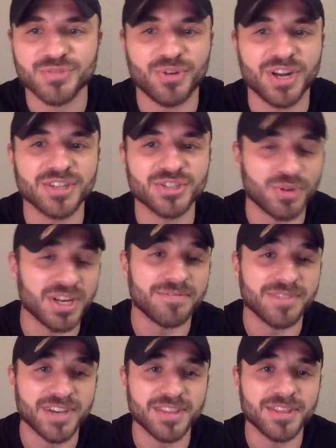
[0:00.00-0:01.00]

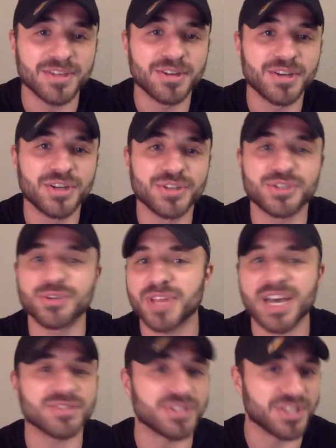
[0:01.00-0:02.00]
25th,
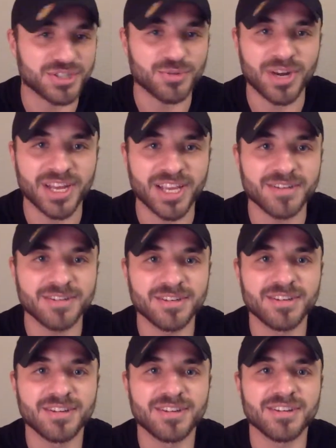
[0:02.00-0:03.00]
2020.
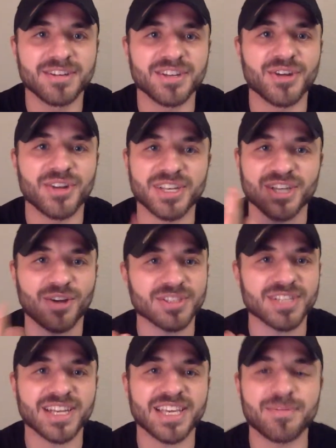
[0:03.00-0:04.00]
He's always
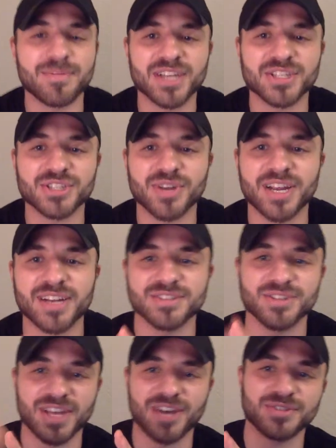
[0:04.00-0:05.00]
got to keep that straight. And
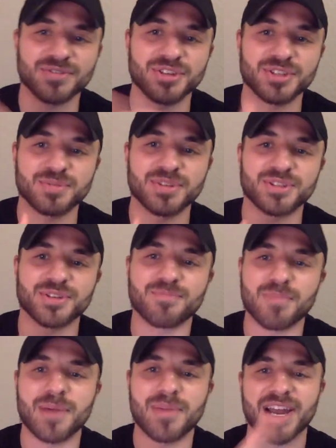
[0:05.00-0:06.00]
so that was for you, Spencer.
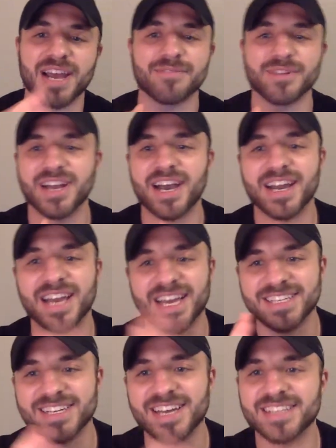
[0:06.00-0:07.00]
My bad. I forgot. I
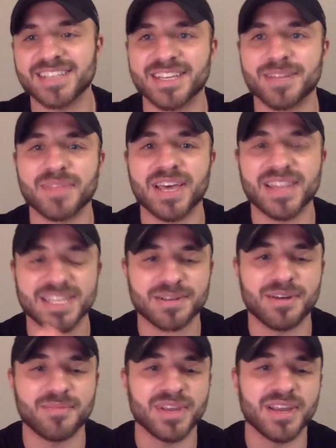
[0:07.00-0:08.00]
did not tell him that. That's
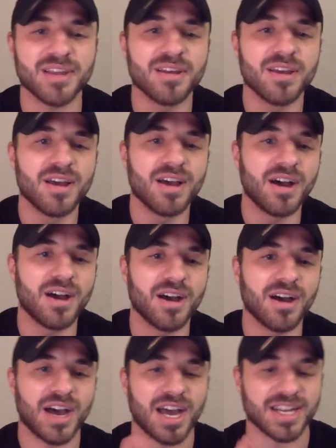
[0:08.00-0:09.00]
on me.
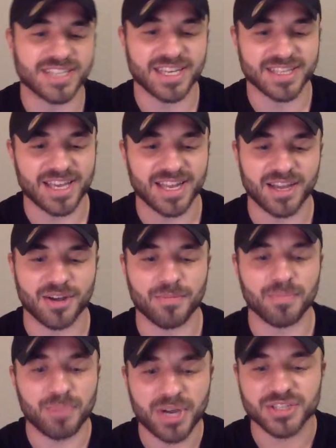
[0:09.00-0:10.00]
I take that
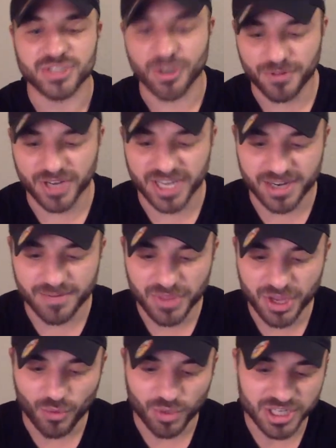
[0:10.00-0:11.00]
out. But don't forget,
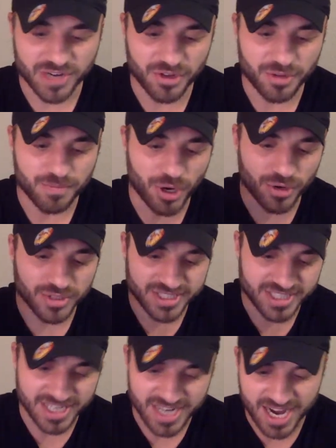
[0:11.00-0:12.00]
whatever you post
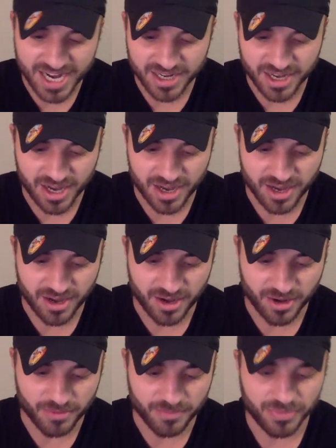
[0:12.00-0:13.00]
tonight,
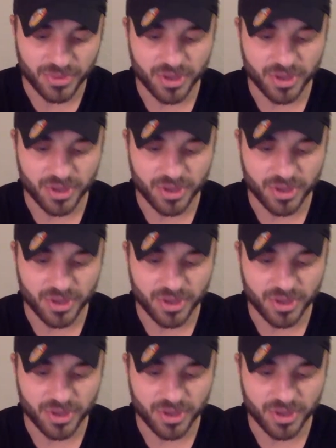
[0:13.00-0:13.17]
you'll